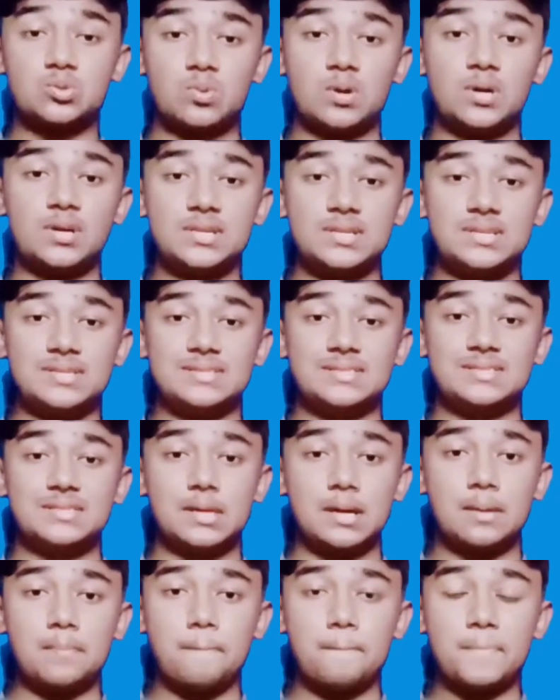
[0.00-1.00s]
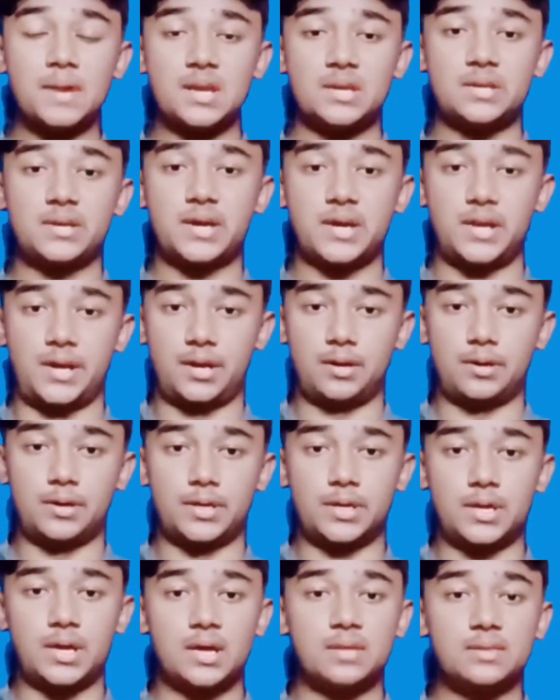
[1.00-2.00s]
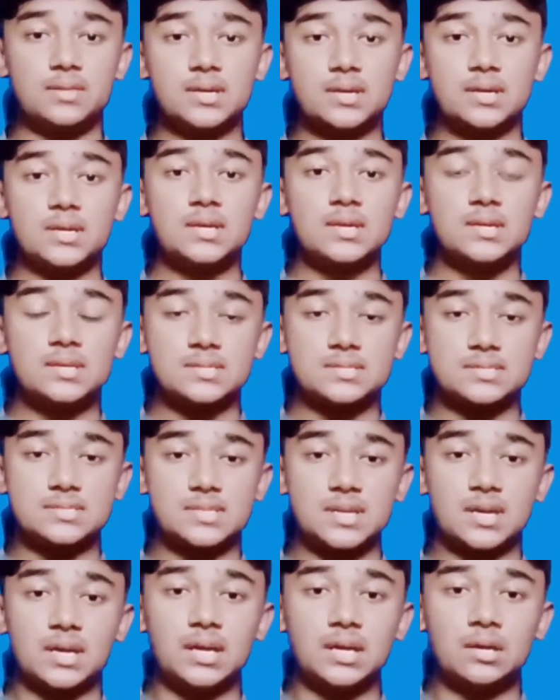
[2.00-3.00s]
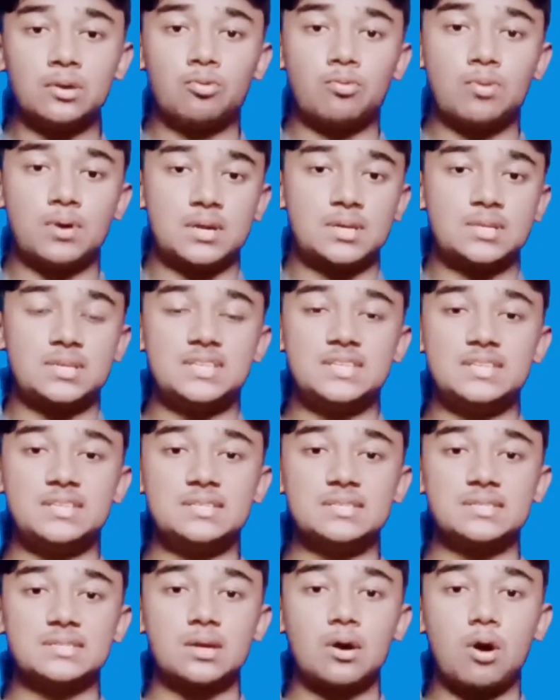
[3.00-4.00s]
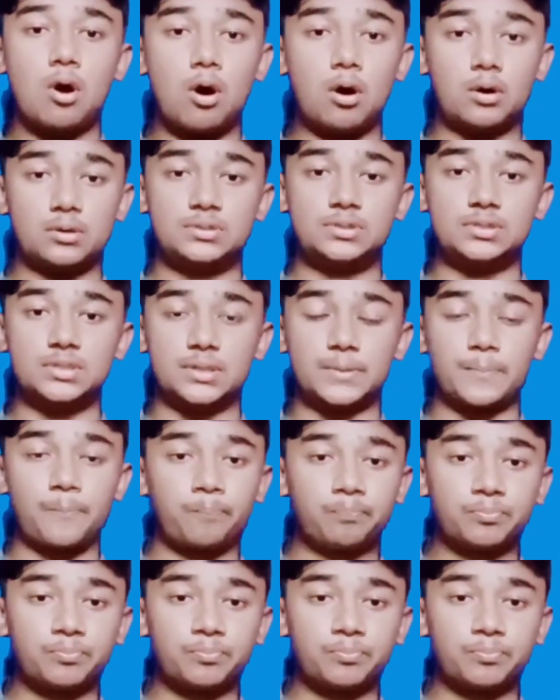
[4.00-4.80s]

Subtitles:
one is the main category, and the second one is oxygen.